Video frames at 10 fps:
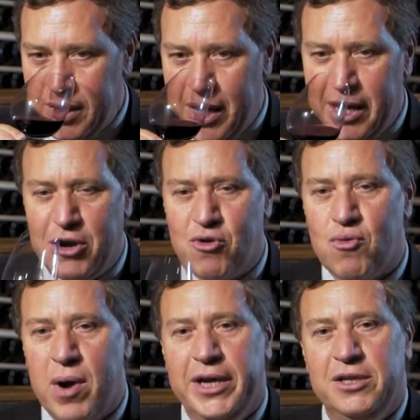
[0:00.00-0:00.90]
a
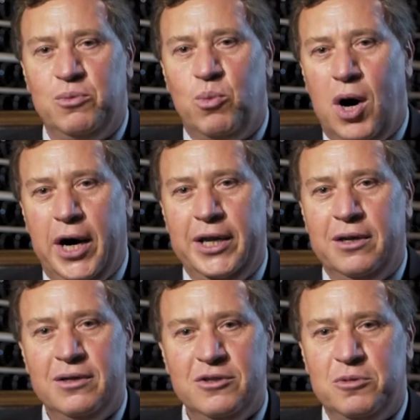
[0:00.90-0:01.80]
great
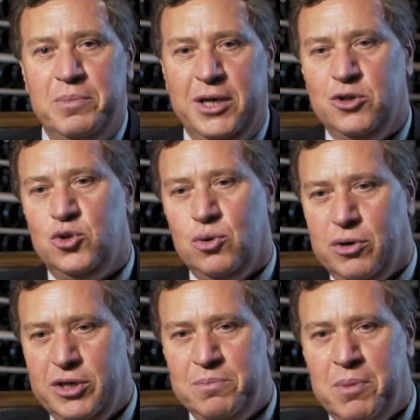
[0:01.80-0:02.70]
wine to be
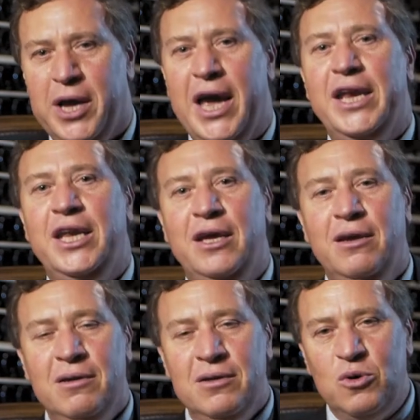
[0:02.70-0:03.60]
enjoyed by any